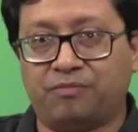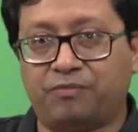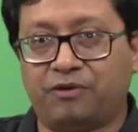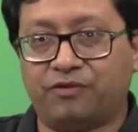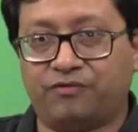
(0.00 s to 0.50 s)

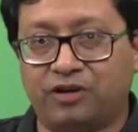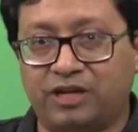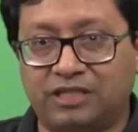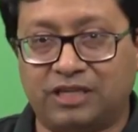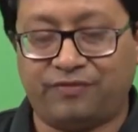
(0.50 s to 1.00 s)
per, for
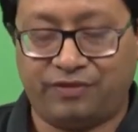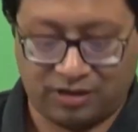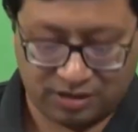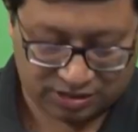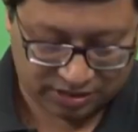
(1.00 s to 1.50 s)
each and every
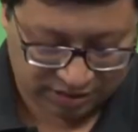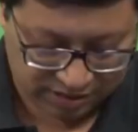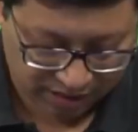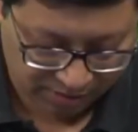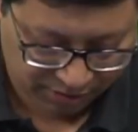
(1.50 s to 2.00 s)

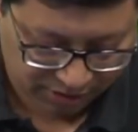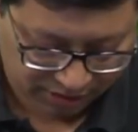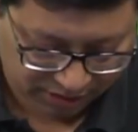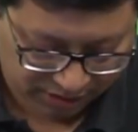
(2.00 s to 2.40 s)
constraint, I am just